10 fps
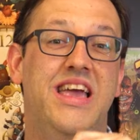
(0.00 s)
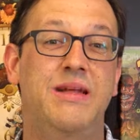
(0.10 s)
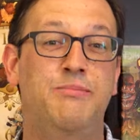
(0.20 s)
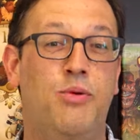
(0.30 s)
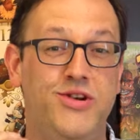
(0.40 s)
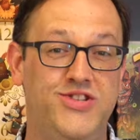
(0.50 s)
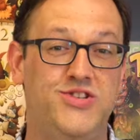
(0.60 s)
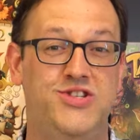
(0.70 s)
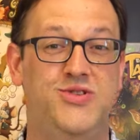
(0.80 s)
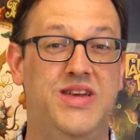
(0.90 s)
it
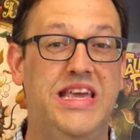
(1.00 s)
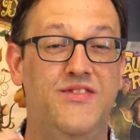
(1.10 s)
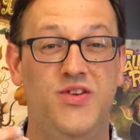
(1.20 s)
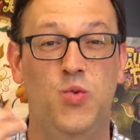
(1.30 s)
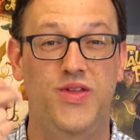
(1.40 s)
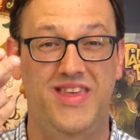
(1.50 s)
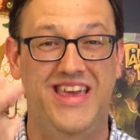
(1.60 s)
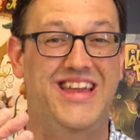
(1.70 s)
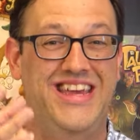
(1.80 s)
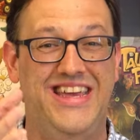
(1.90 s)
pushes you even
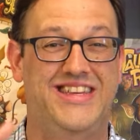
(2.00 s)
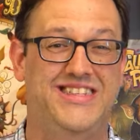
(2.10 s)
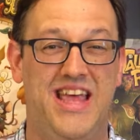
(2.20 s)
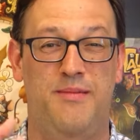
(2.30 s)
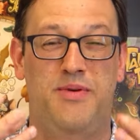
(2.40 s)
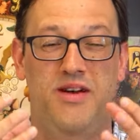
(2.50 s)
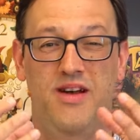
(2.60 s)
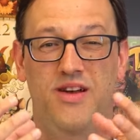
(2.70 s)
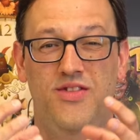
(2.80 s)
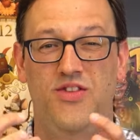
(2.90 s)
within each step
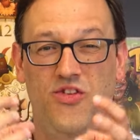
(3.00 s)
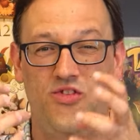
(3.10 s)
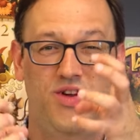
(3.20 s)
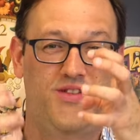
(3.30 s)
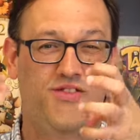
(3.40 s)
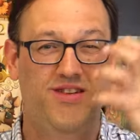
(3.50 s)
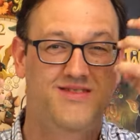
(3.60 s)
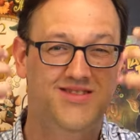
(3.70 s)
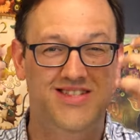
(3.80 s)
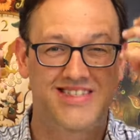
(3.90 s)
to sort of
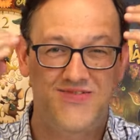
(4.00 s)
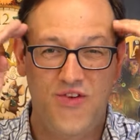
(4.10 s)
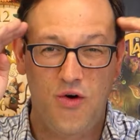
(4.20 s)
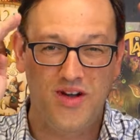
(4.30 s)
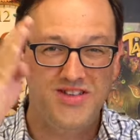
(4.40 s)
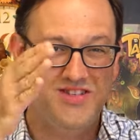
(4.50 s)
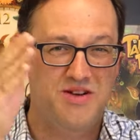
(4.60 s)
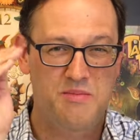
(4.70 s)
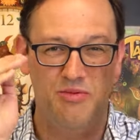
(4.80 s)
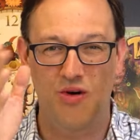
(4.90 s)
focus
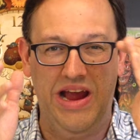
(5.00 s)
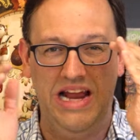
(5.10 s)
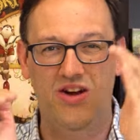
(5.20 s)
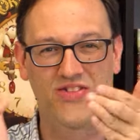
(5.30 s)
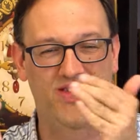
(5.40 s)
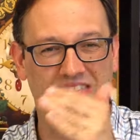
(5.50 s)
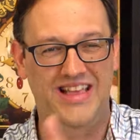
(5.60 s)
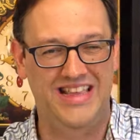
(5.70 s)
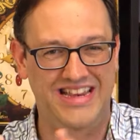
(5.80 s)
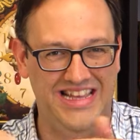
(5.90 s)
your brain on the
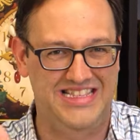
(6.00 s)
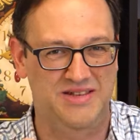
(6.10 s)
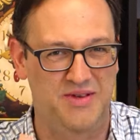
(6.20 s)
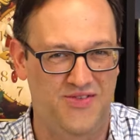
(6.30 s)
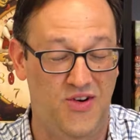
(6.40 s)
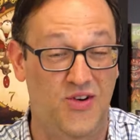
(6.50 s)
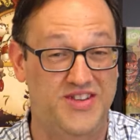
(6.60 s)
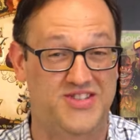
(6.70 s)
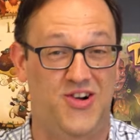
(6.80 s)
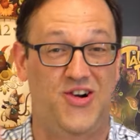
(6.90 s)
thing that needs to be
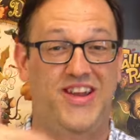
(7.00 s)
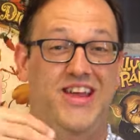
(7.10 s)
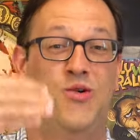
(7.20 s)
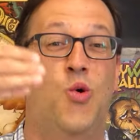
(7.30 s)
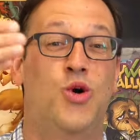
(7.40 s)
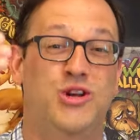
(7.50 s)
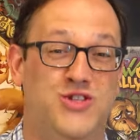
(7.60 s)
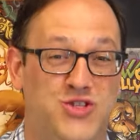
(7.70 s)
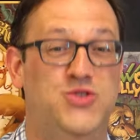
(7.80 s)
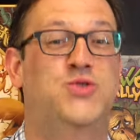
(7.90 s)
focused on in order
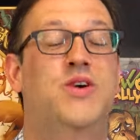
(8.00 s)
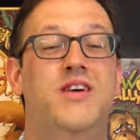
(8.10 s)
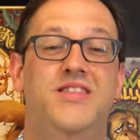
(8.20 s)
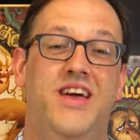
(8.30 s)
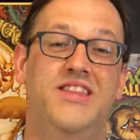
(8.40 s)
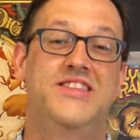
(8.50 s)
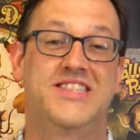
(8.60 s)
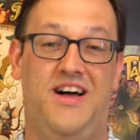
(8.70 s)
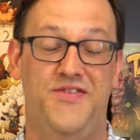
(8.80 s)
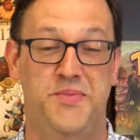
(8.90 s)
to then
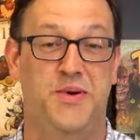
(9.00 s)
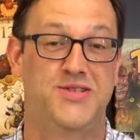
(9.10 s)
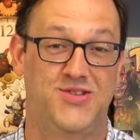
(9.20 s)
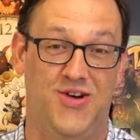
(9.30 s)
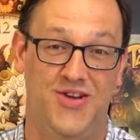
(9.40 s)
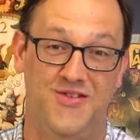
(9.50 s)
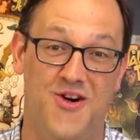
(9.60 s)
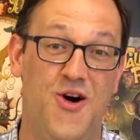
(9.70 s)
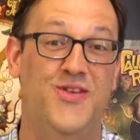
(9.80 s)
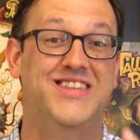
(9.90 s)
solve the puzzle on your
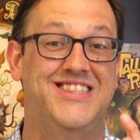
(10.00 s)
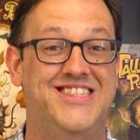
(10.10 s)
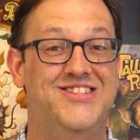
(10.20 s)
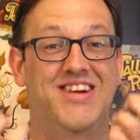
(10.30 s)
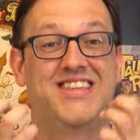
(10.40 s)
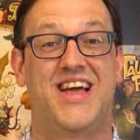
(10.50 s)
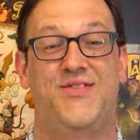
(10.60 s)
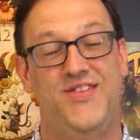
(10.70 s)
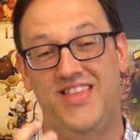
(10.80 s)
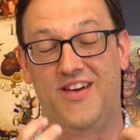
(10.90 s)
own and still get that
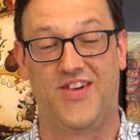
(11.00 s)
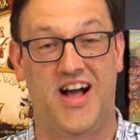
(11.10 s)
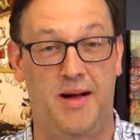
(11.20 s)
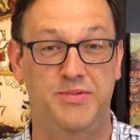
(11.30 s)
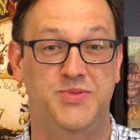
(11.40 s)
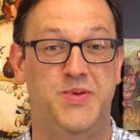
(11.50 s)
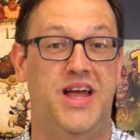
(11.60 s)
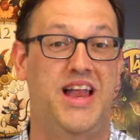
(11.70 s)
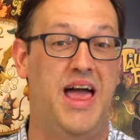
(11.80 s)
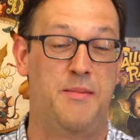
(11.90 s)
feeling of accomplishment.
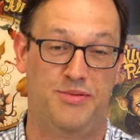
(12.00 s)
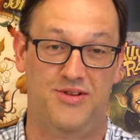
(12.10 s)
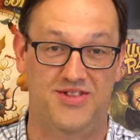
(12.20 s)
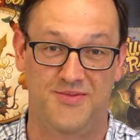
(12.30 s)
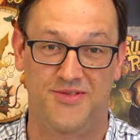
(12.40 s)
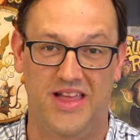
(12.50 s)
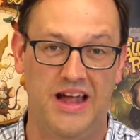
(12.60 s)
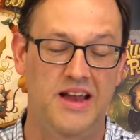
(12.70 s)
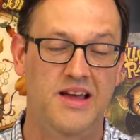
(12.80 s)
And I applaud them for that.